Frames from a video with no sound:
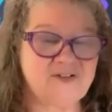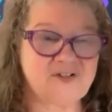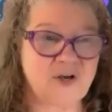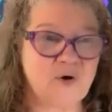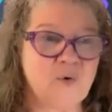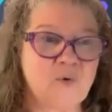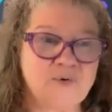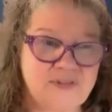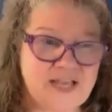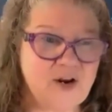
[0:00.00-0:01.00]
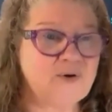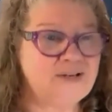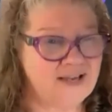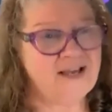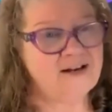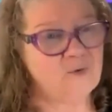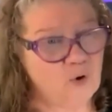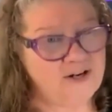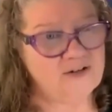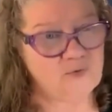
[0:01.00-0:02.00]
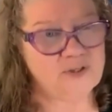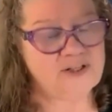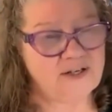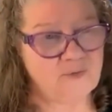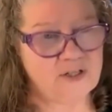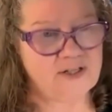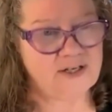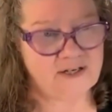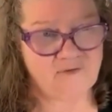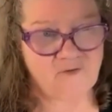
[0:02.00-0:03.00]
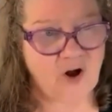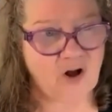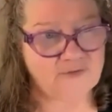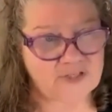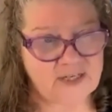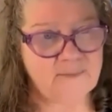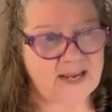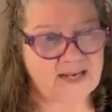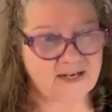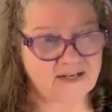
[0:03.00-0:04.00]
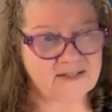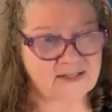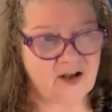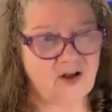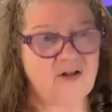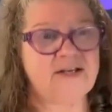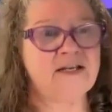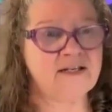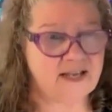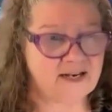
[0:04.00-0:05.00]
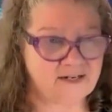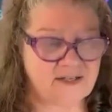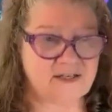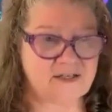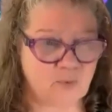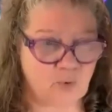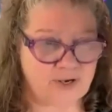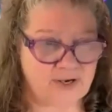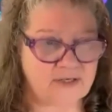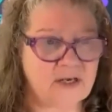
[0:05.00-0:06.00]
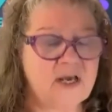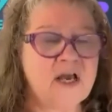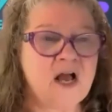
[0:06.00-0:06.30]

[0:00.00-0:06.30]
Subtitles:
And so they don't get what is really, really involved in making a sale, in getting to this point.